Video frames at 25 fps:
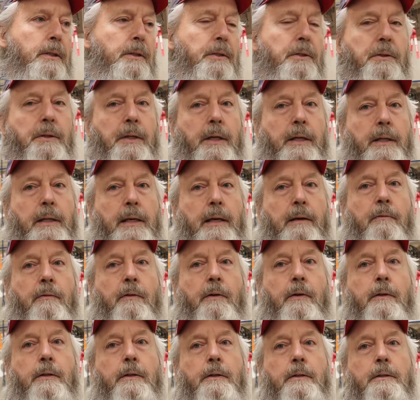You take that
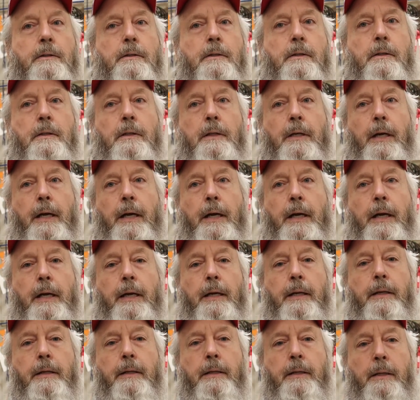furnace
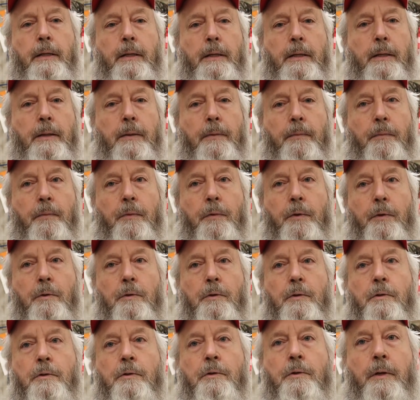and you
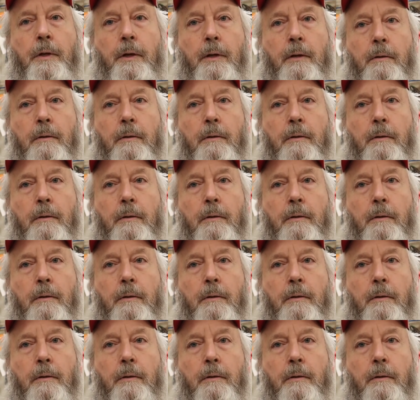just